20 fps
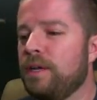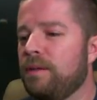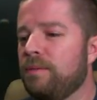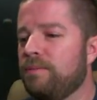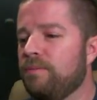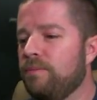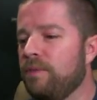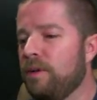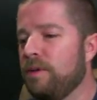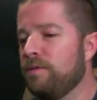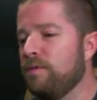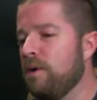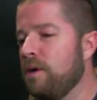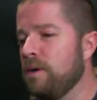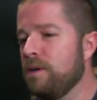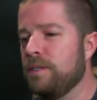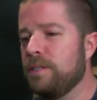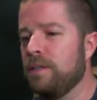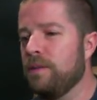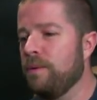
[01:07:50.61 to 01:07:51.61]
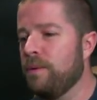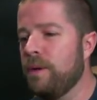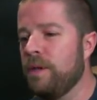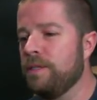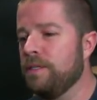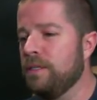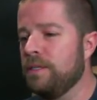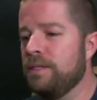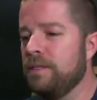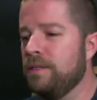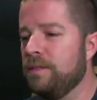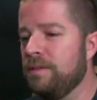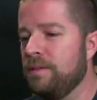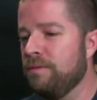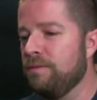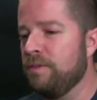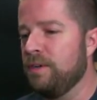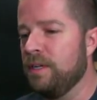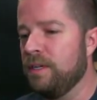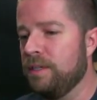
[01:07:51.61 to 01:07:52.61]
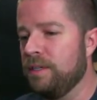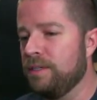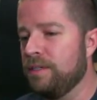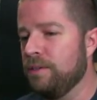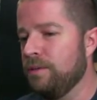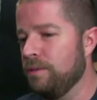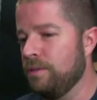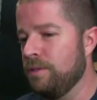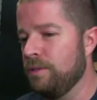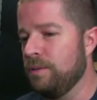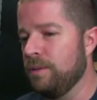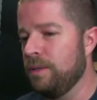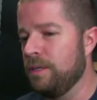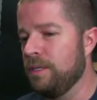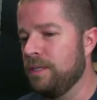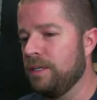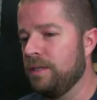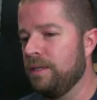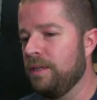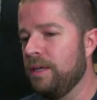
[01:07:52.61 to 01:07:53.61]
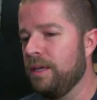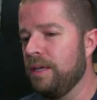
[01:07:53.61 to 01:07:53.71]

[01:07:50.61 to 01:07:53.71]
Flutterfox otherwise is just a vanilla 2-2 until I